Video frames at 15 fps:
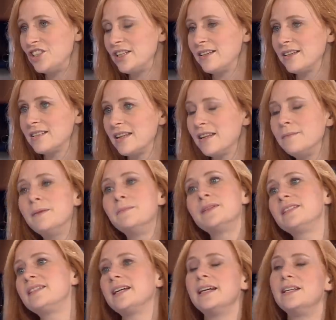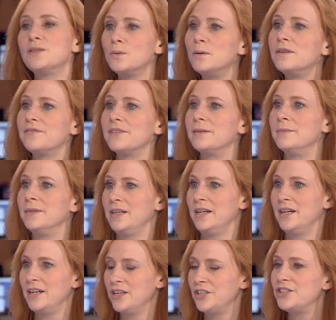she thinks other member states, all of them,
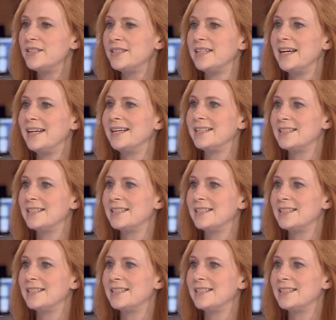should take